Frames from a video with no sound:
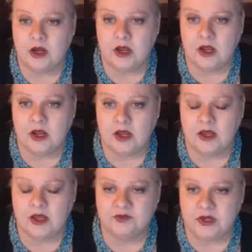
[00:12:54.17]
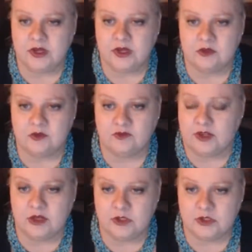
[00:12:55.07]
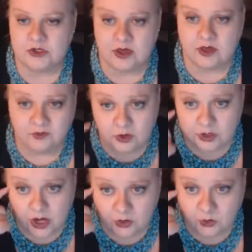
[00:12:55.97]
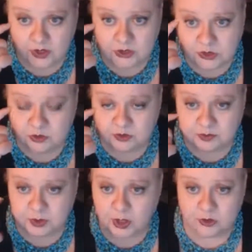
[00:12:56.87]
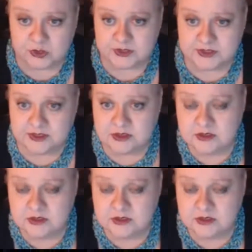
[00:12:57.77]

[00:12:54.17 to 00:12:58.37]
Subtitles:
a different finish if you're not going to purchase,